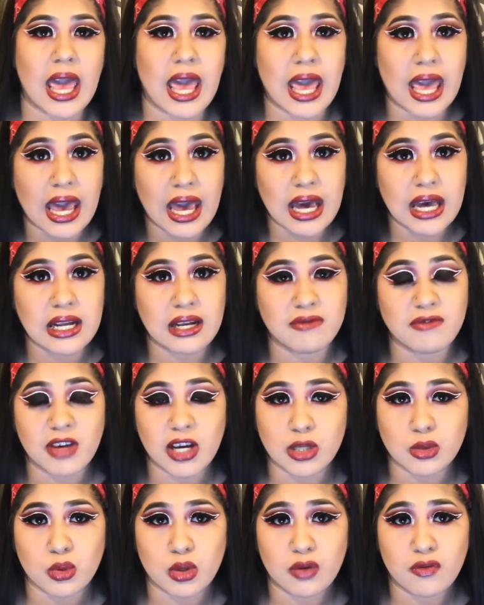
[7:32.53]
And if
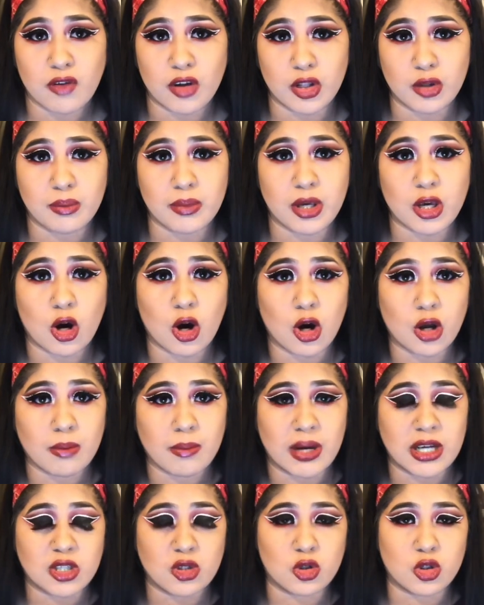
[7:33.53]
you guys want to follow me
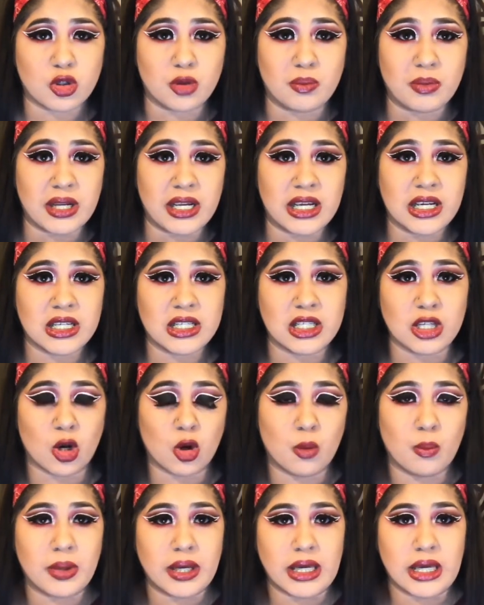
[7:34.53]
on my social medias,
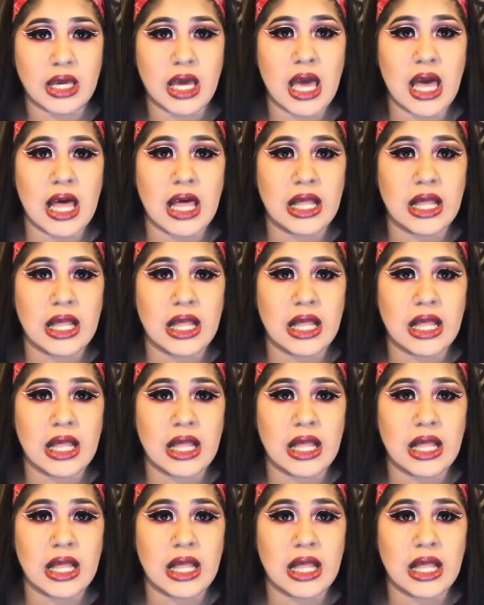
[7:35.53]
they'll be